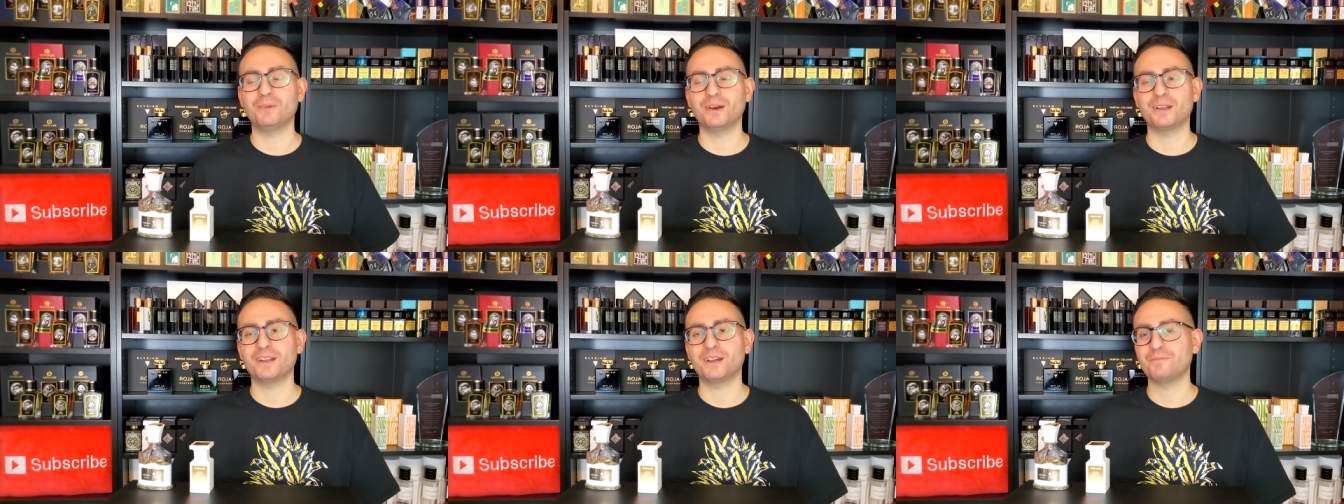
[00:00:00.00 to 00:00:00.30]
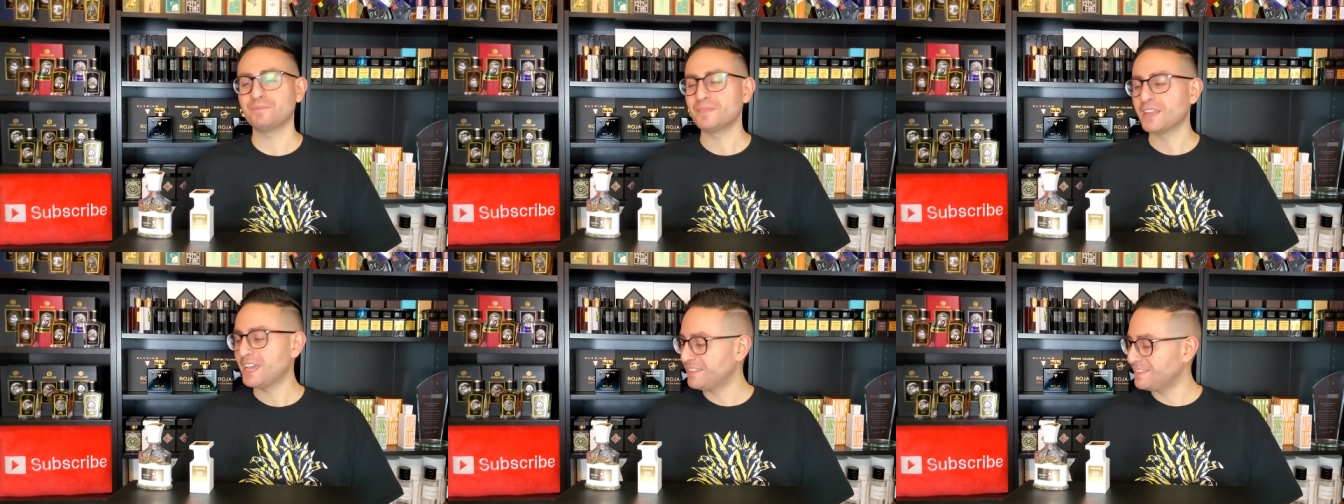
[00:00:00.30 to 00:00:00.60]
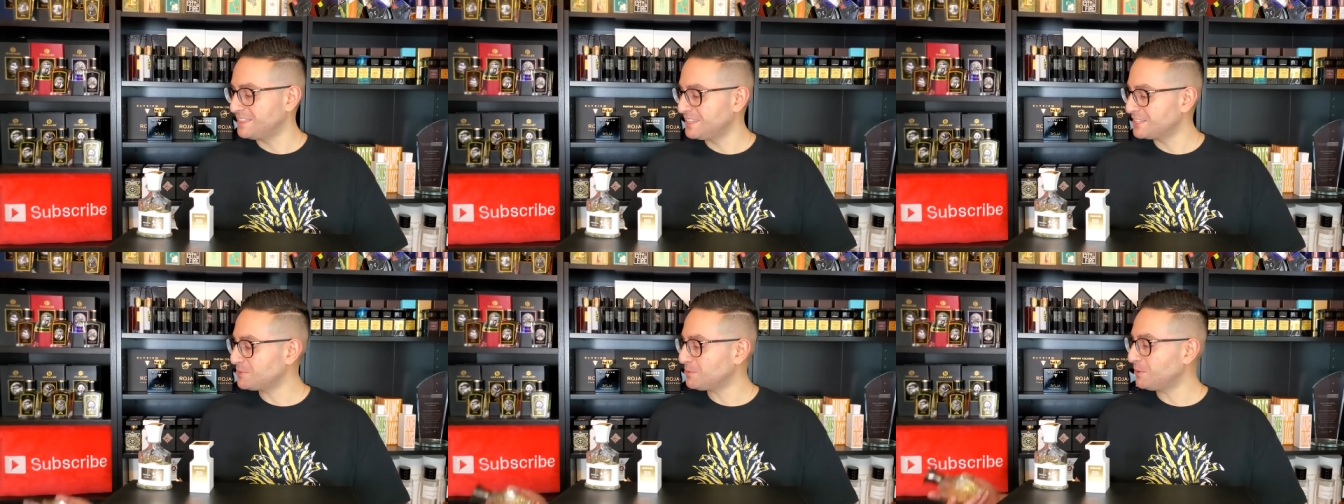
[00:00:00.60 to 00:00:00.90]
But uh,
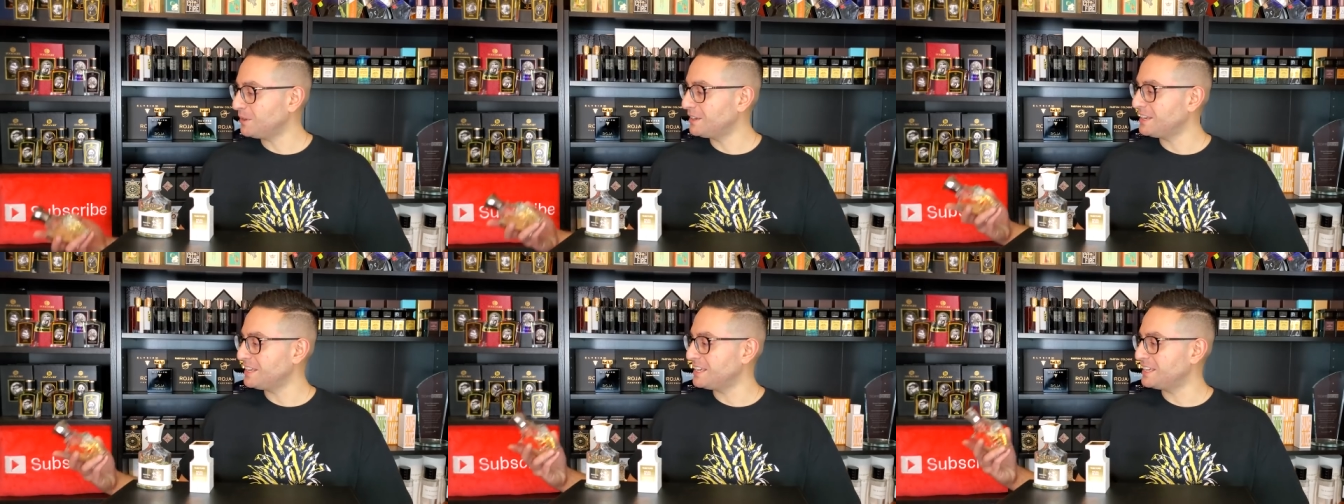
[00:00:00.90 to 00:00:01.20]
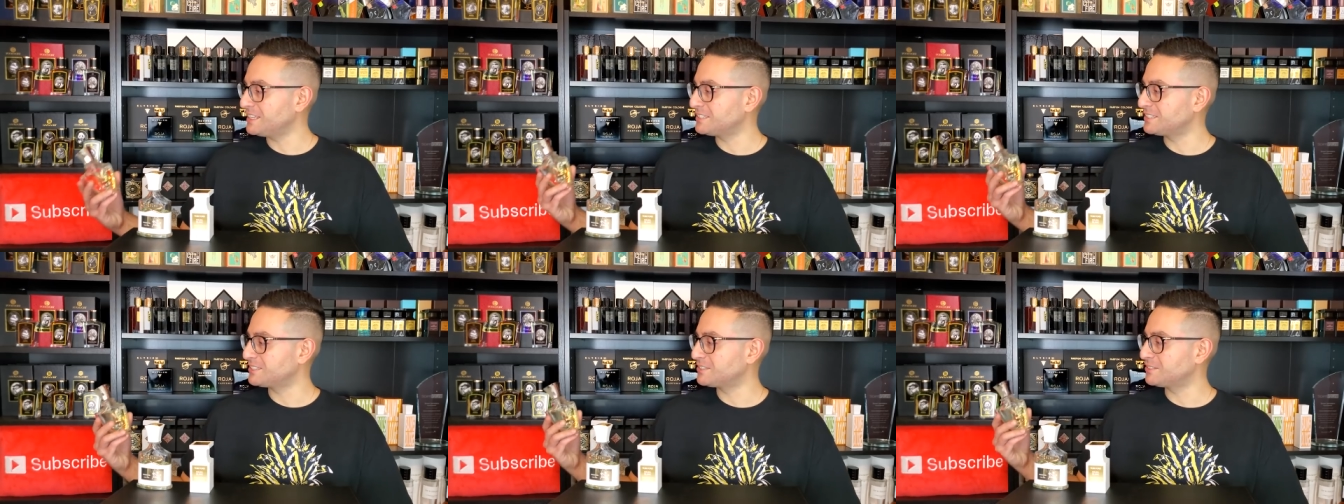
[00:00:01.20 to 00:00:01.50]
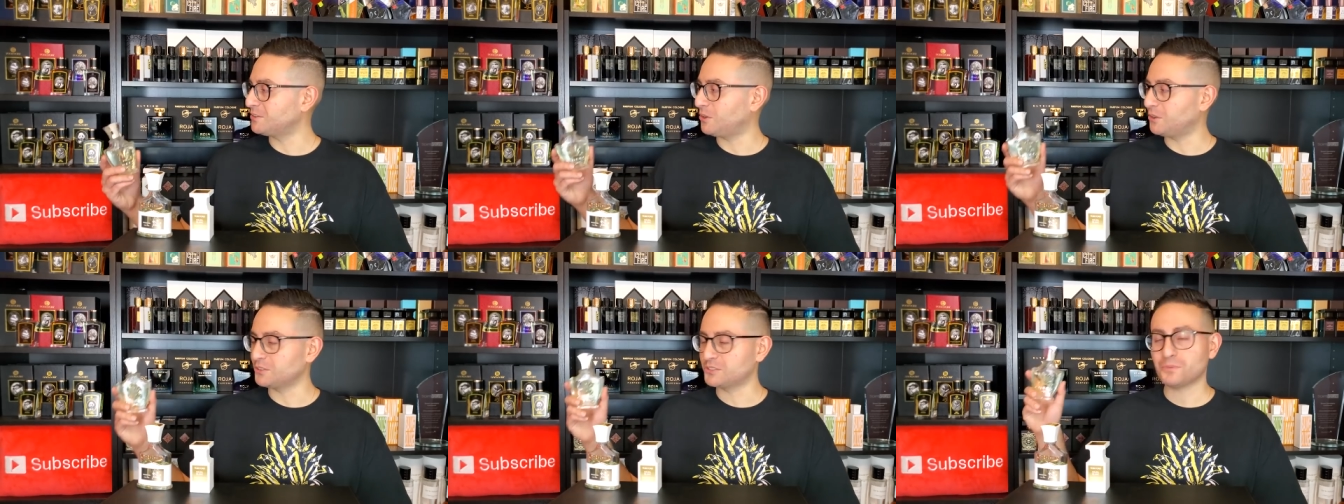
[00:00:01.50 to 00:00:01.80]
this one
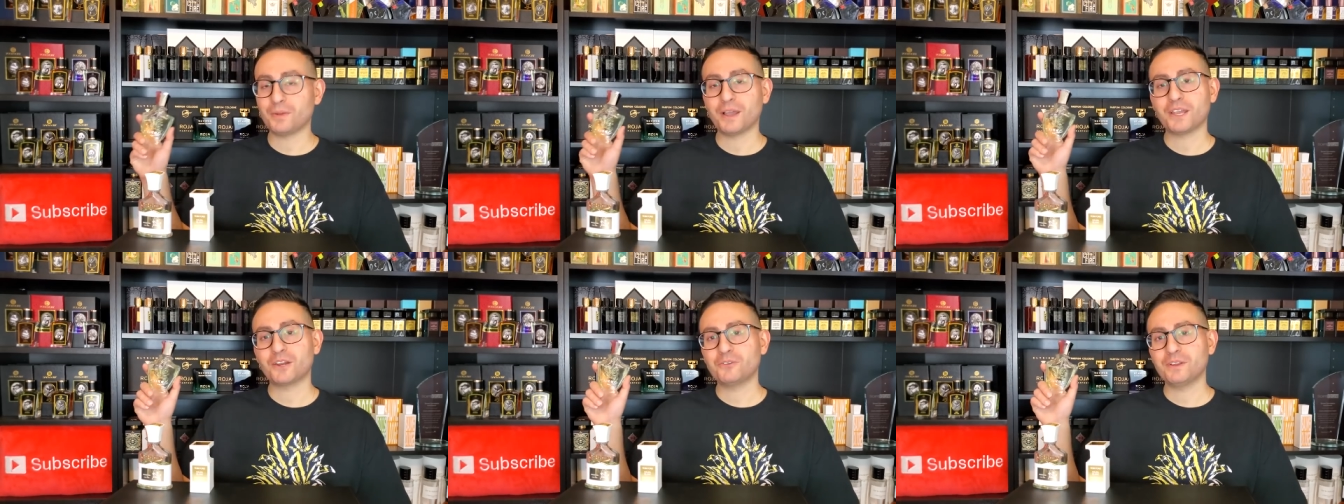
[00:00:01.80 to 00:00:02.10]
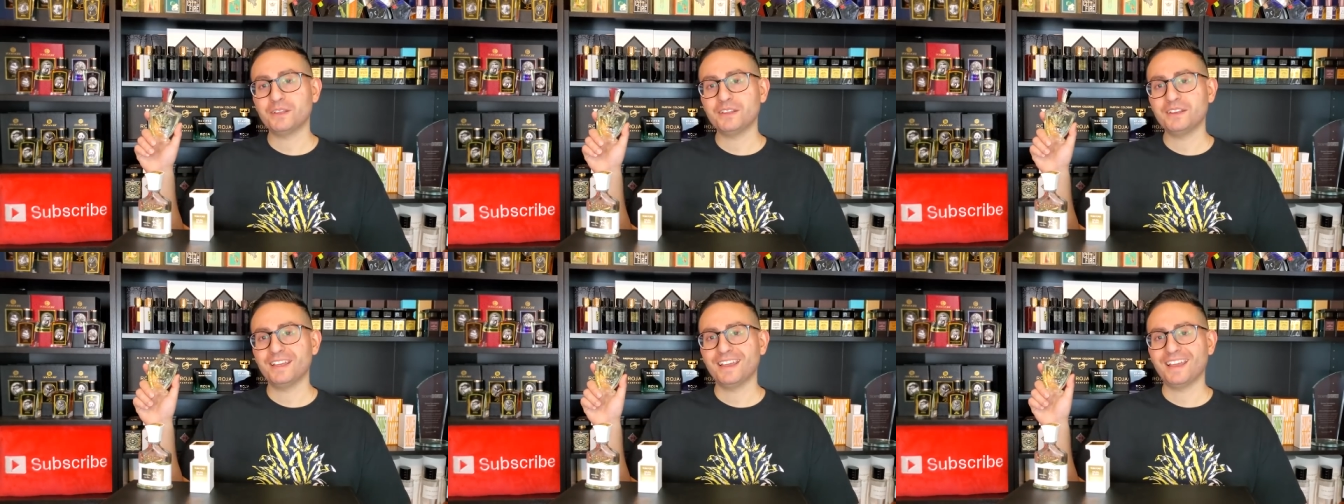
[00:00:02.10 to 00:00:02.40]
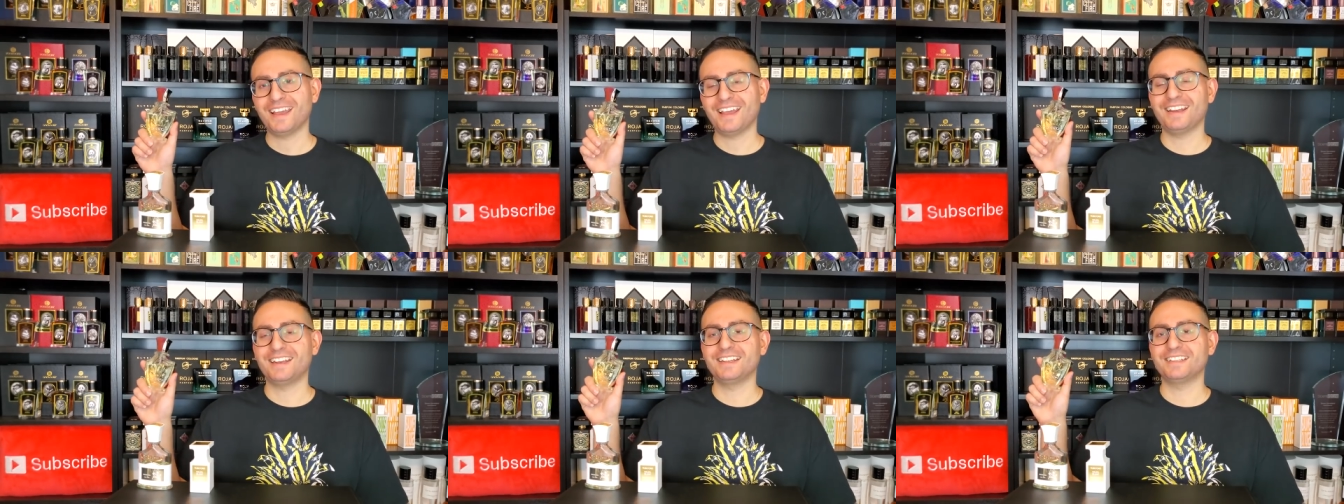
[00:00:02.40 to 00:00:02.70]
is also by Creed,
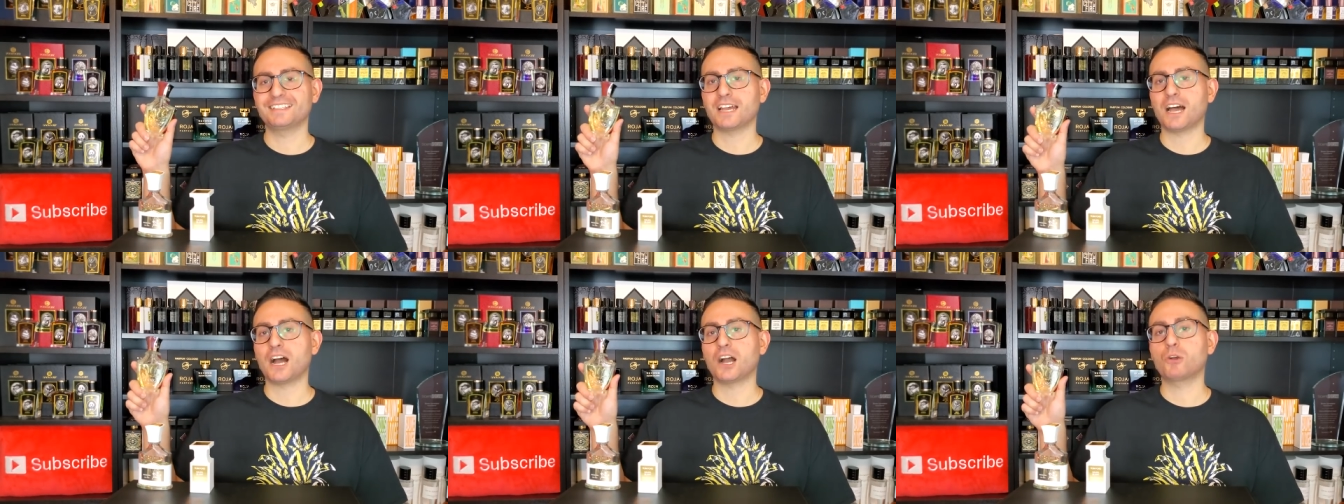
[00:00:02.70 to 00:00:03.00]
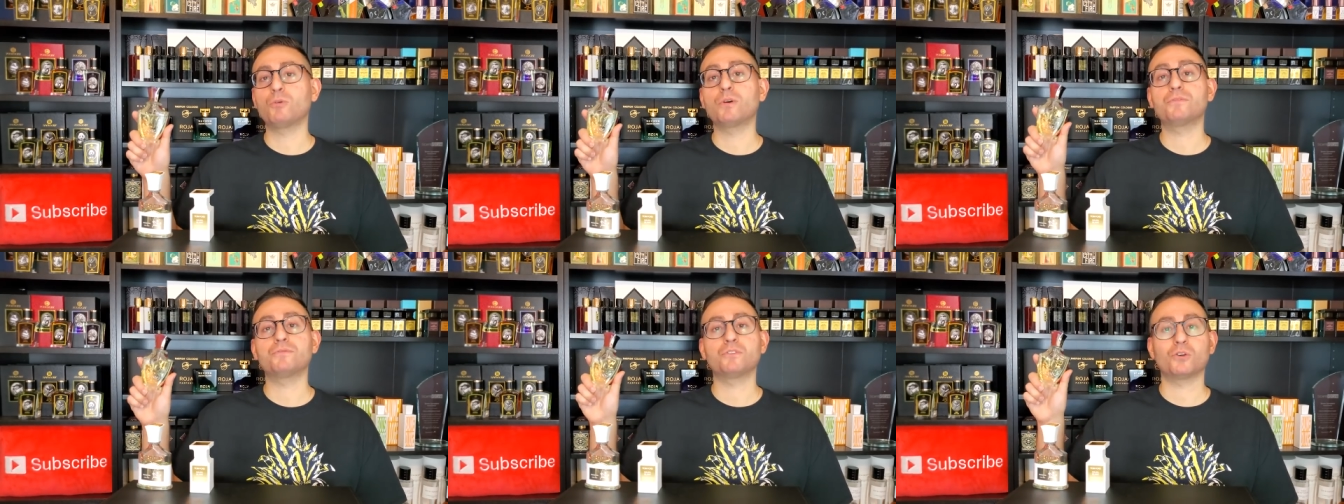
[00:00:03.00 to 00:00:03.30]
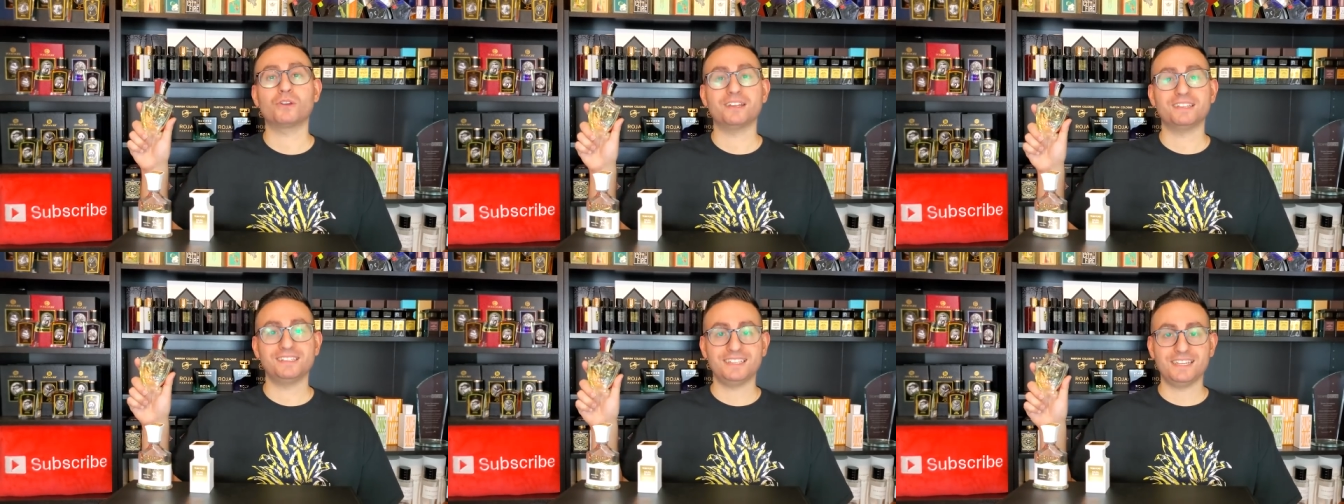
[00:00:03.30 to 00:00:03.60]
and it's Acqua
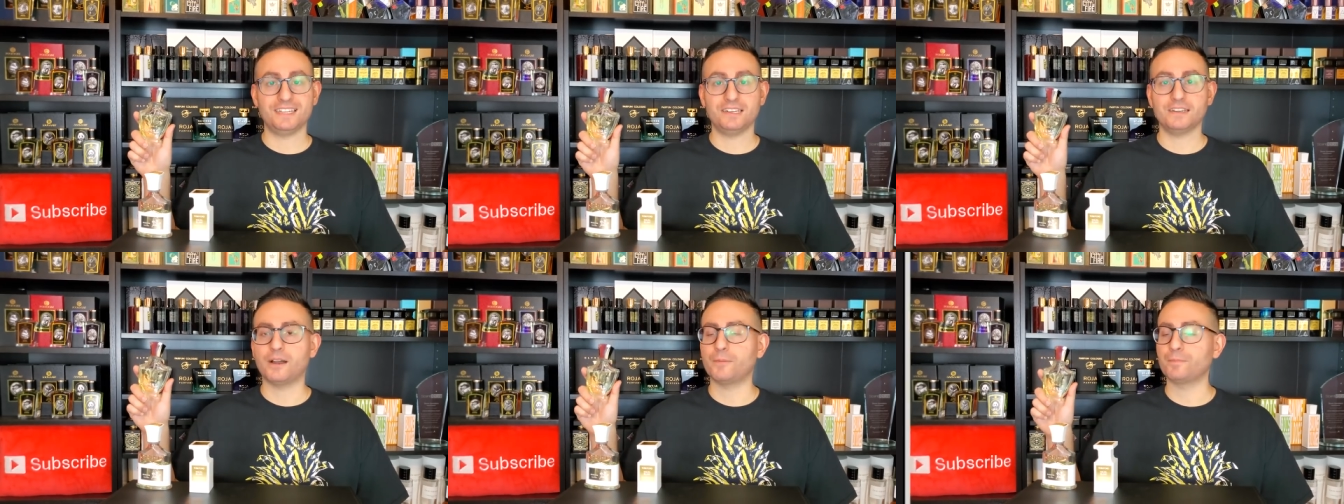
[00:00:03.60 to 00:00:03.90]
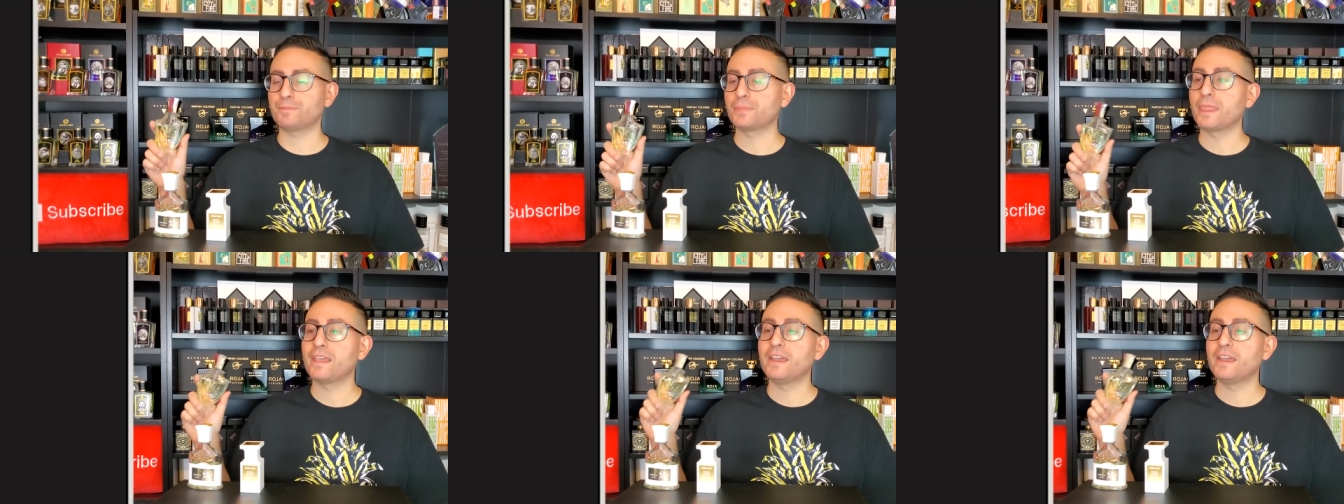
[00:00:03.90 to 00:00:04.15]
Fiorentina.